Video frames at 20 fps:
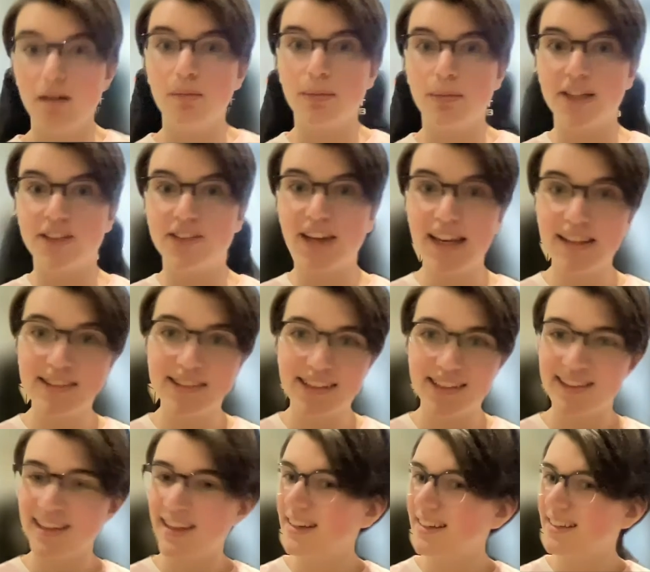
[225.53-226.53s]
My
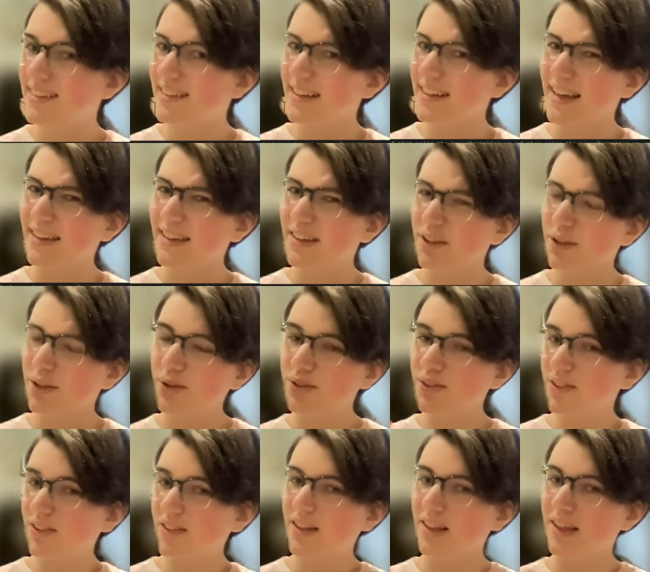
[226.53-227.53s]
testing dataset
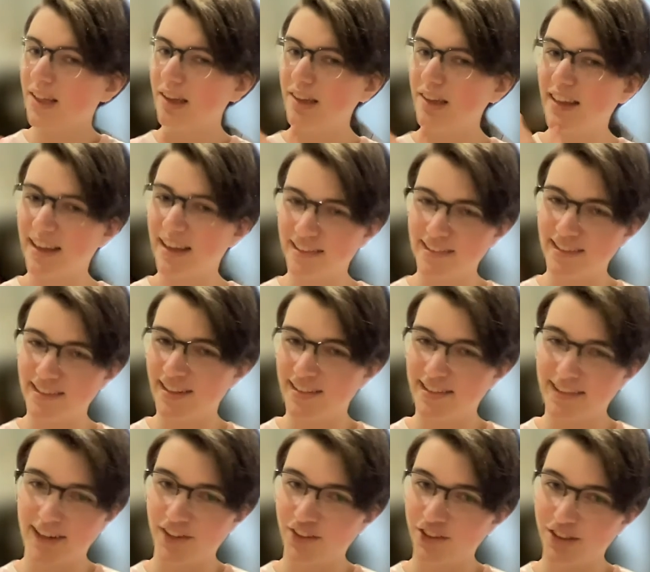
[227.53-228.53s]
used the testing
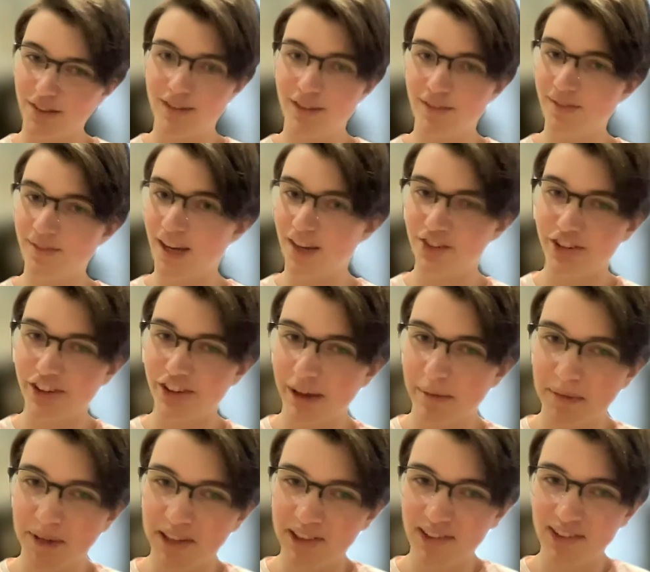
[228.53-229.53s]
section of the fashion
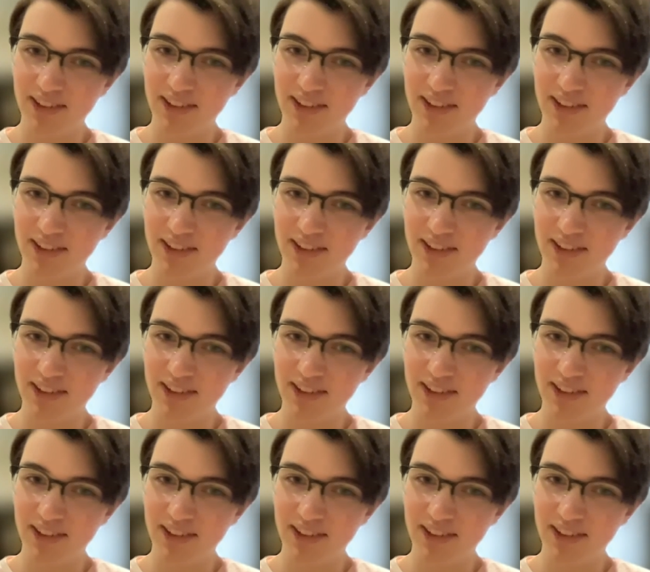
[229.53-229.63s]
MNIST